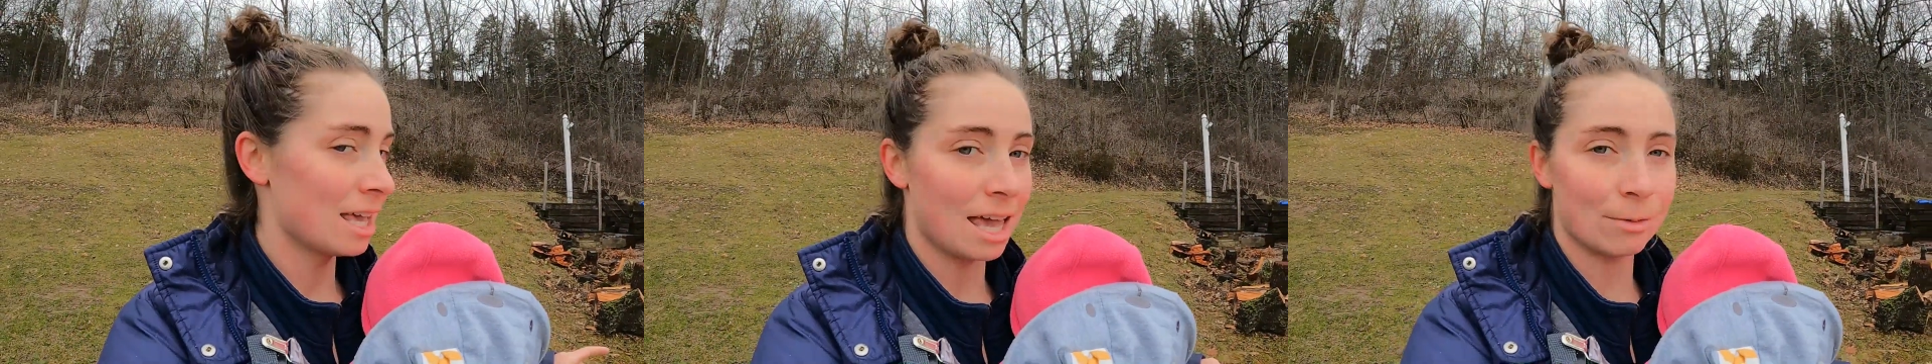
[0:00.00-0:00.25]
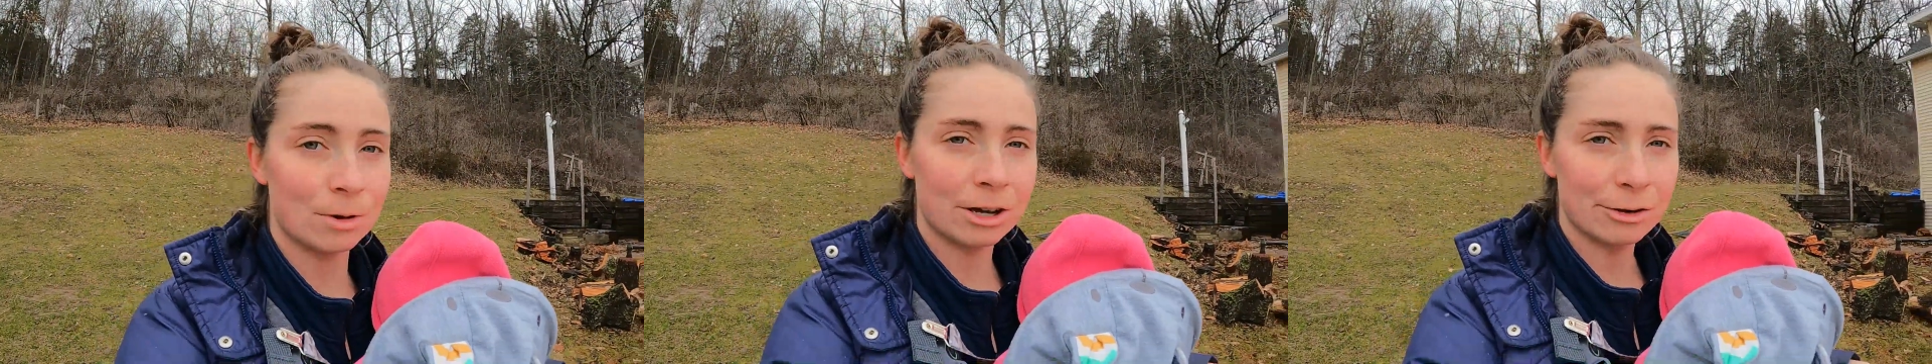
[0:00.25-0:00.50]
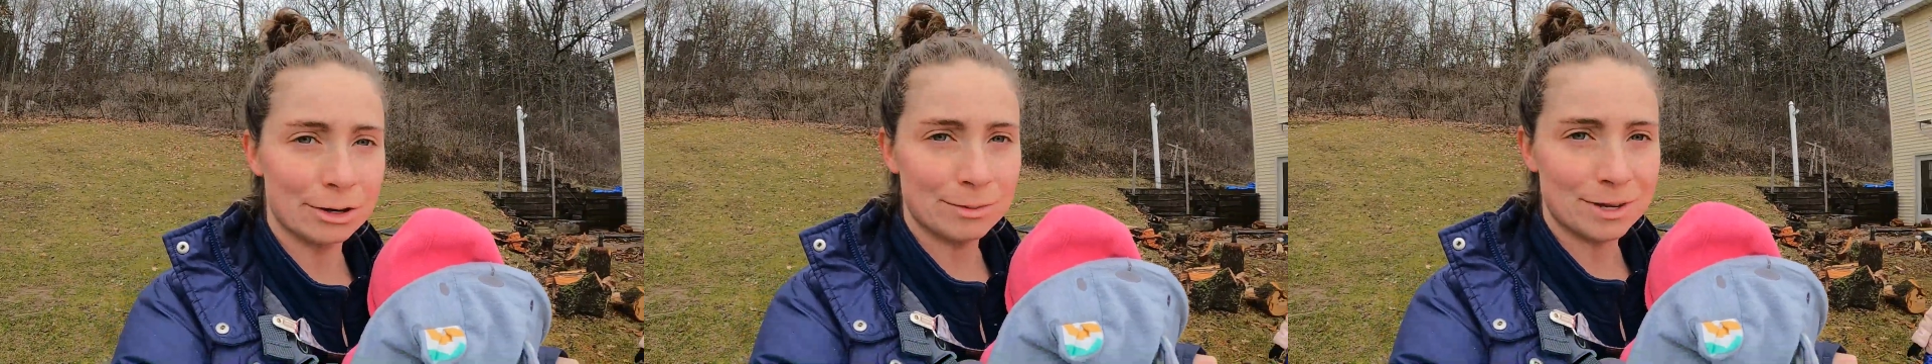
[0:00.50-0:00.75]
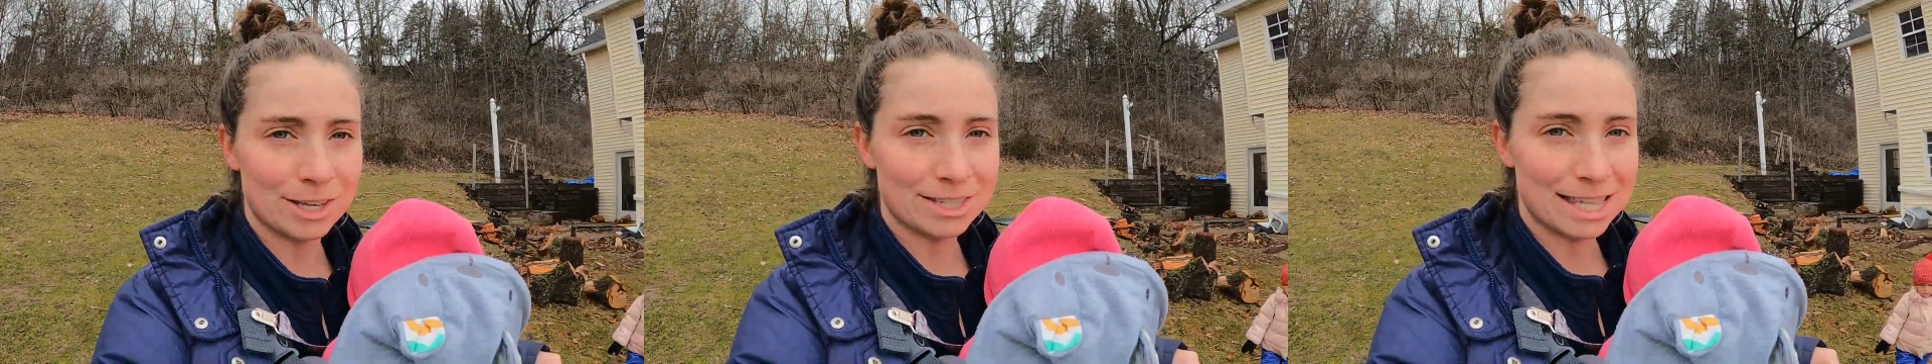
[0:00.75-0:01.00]
and we are going to
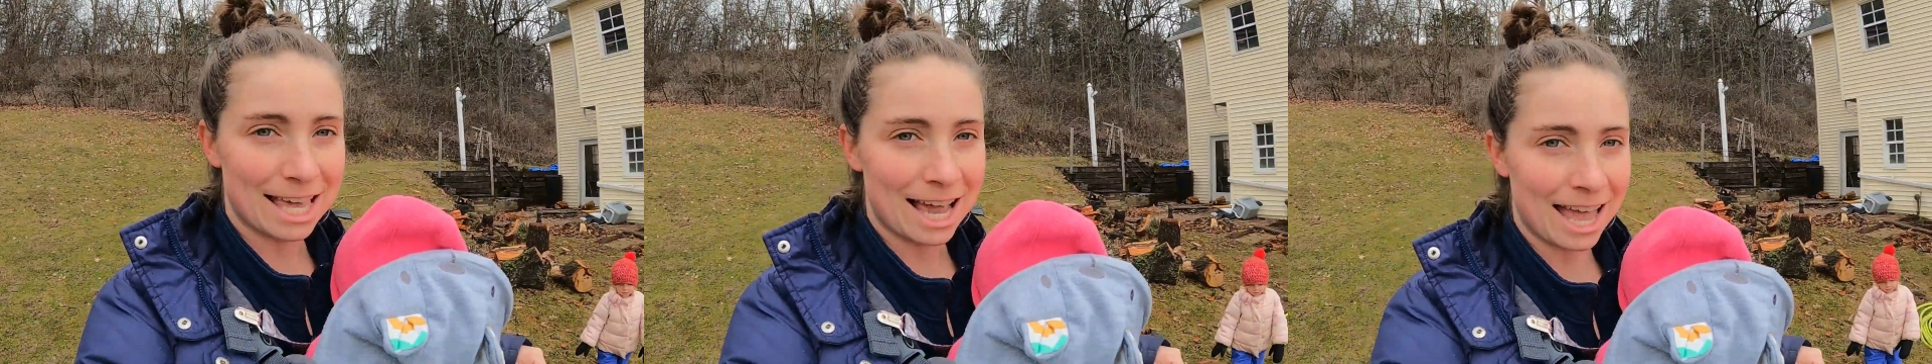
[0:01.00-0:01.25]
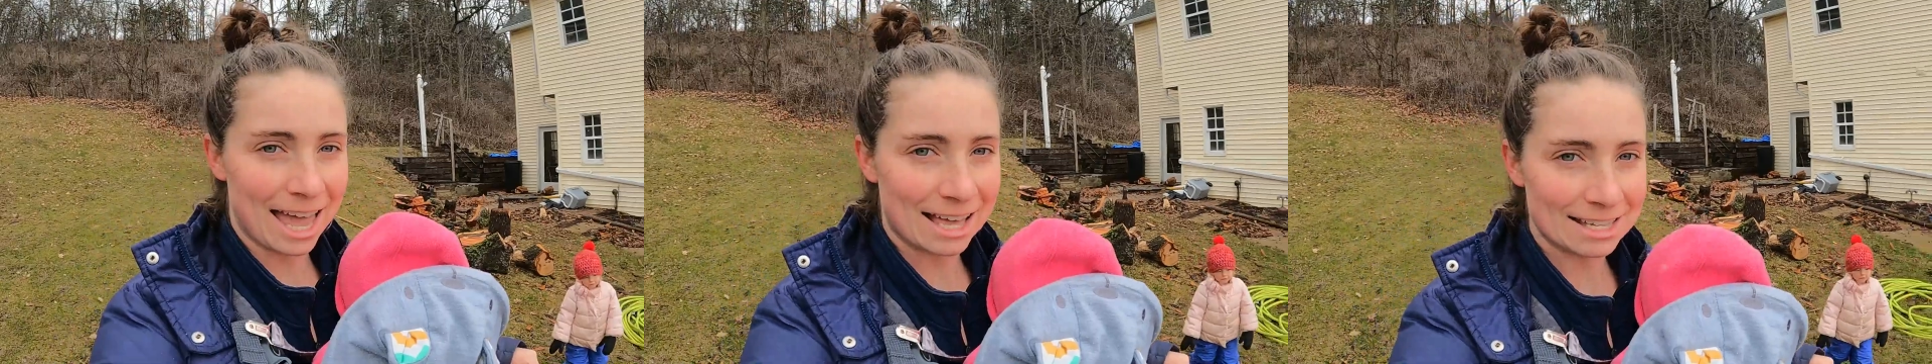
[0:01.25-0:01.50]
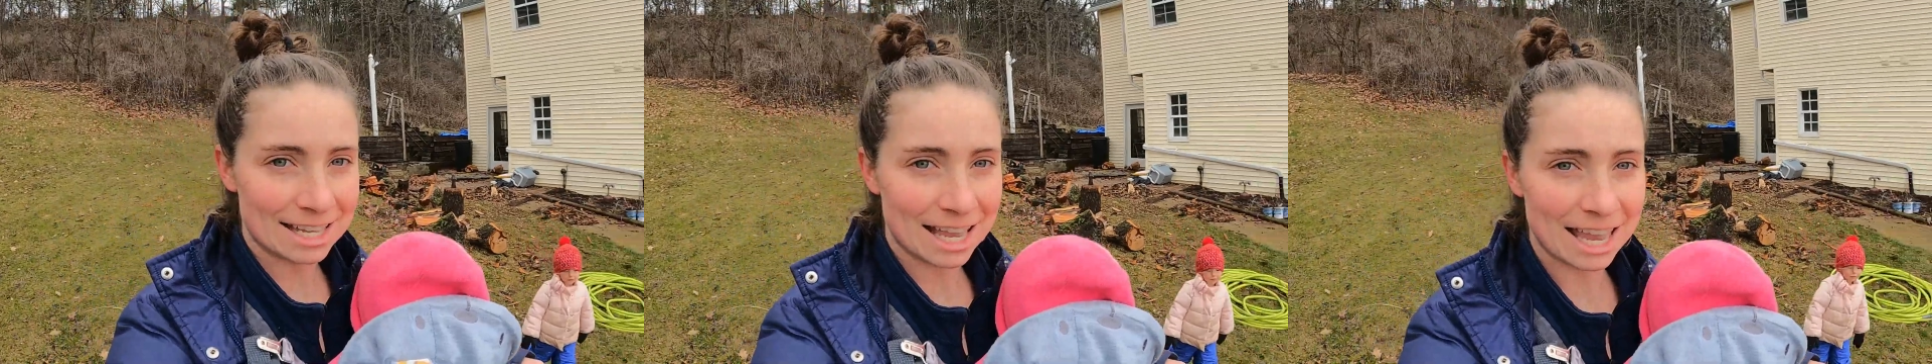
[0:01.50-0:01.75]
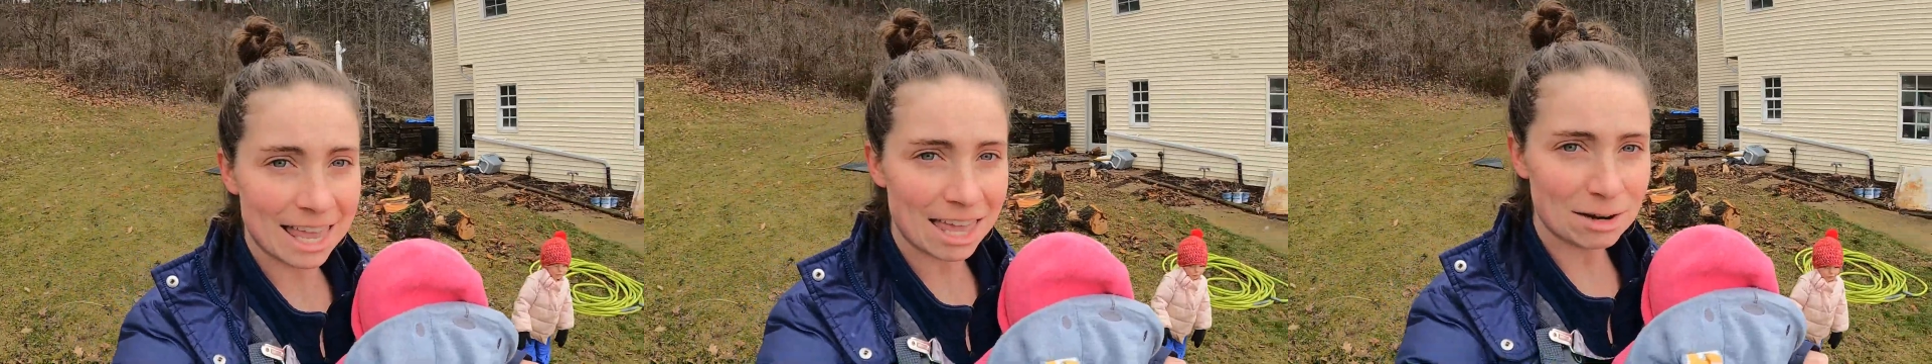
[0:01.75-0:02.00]
be using that as
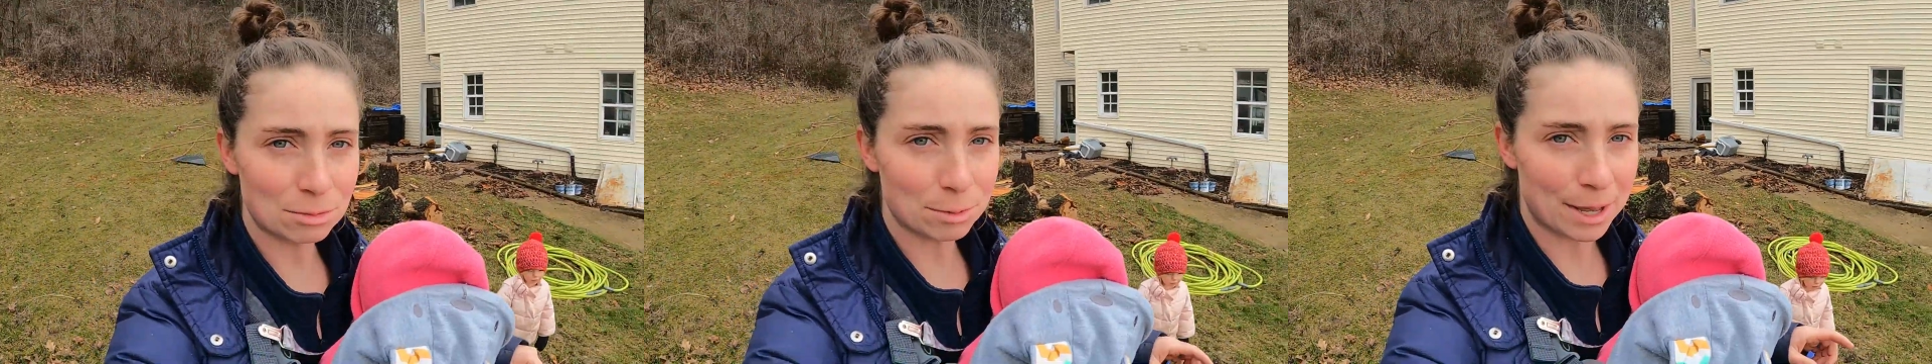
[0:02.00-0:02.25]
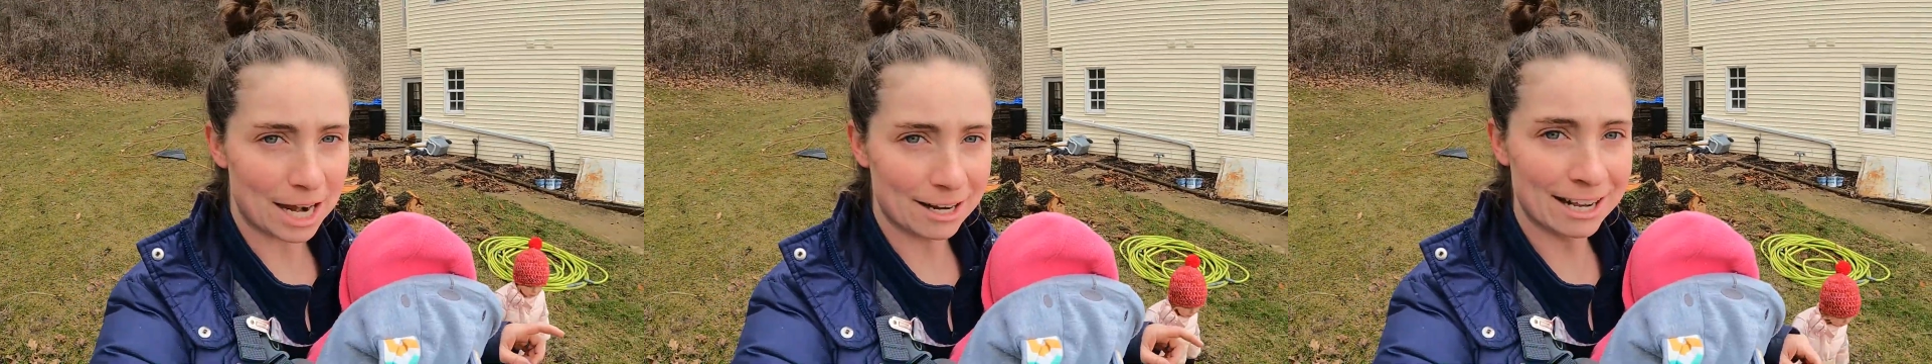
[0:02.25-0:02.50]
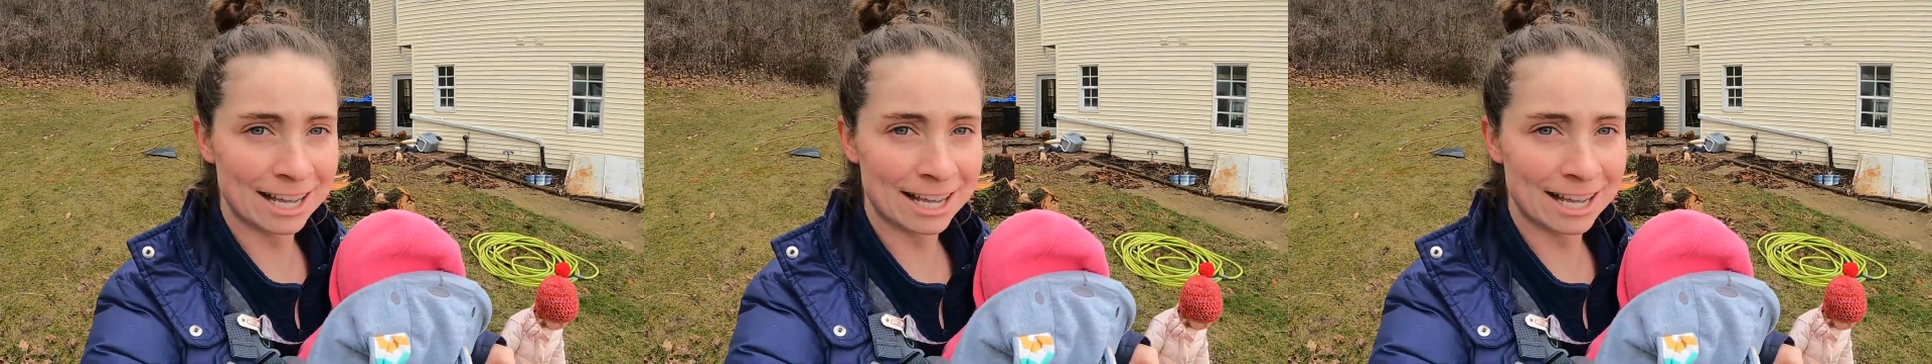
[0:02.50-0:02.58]
animal bedding.